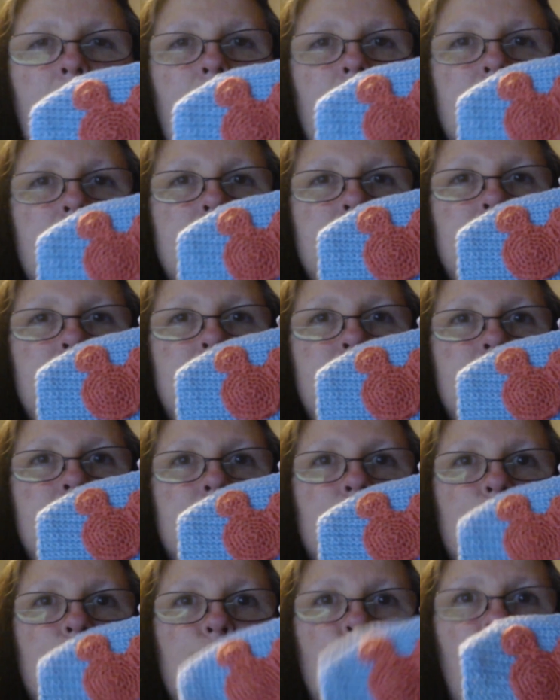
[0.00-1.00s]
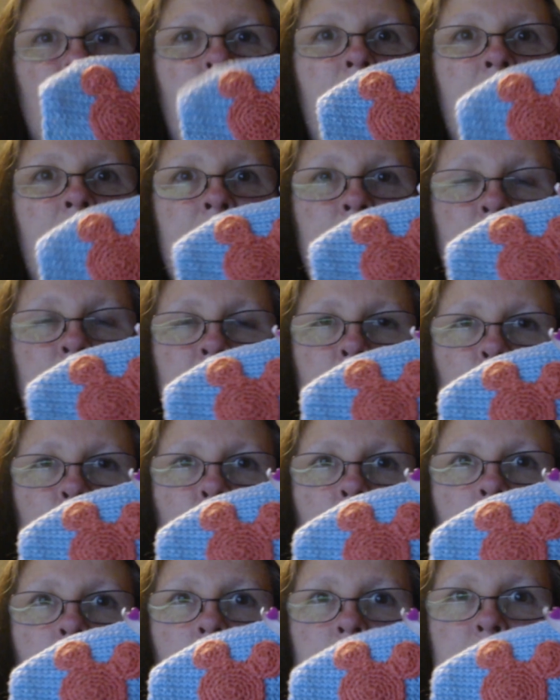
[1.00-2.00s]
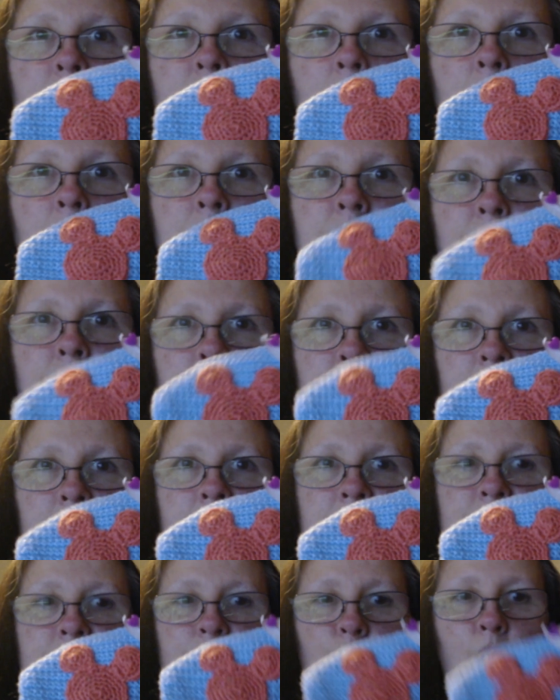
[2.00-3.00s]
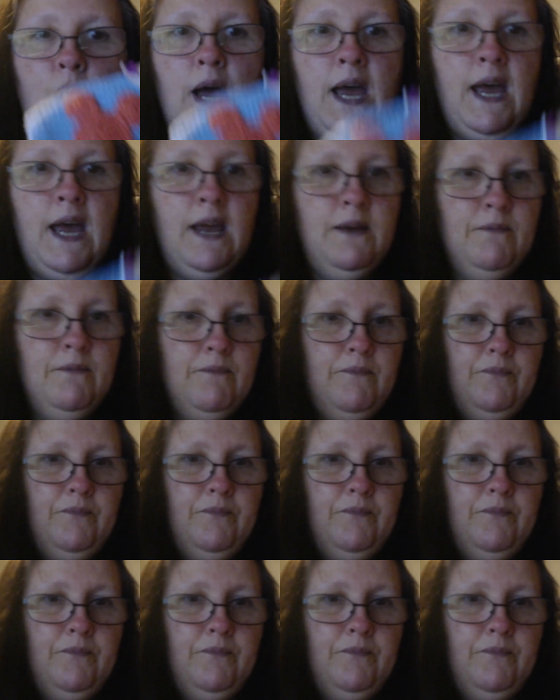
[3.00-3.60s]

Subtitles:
So this is square number 1, my Mickey square.